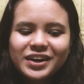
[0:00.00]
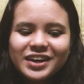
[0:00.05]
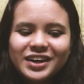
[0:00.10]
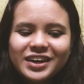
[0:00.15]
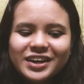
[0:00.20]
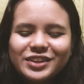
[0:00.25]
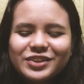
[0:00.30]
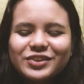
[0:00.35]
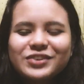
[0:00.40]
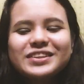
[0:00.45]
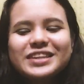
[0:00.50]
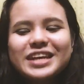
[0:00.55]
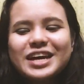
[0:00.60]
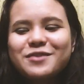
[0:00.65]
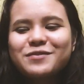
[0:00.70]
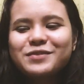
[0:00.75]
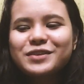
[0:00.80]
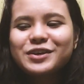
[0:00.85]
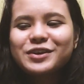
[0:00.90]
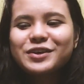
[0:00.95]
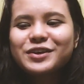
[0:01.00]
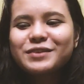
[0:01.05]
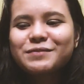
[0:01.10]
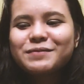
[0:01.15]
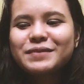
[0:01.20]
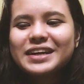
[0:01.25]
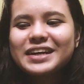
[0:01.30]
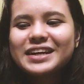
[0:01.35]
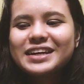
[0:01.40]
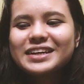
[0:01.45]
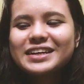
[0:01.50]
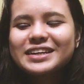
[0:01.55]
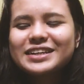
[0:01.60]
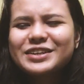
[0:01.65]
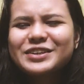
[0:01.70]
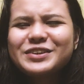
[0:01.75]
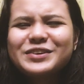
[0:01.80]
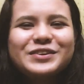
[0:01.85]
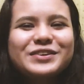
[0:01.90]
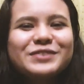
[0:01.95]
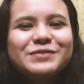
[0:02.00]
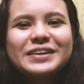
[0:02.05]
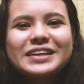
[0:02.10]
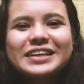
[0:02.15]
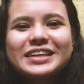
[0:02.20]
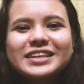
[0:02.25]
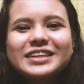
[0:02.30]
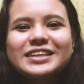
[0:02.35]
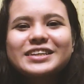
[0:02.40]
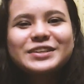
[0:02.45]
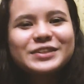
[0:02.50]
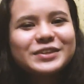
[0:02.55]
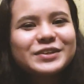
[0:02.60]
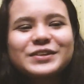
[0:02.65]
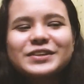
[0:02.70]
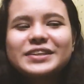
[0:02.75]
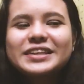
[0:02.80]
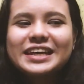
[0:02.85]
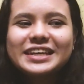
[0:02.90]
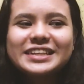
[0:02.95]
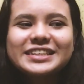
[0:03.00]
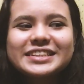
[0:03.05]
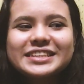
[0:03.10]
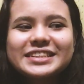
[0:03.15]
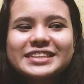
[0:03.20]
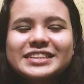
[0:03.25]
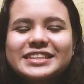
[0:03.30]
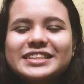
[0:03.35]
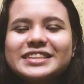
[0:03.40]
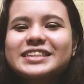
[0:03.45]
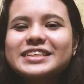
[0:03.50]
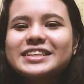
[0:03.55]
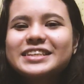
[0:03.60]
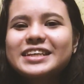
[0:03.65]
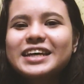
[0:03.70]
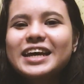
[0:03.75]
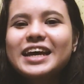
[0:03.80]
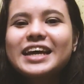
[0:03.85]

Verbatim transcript: noong time na yun, parang, you know, parang, yes. I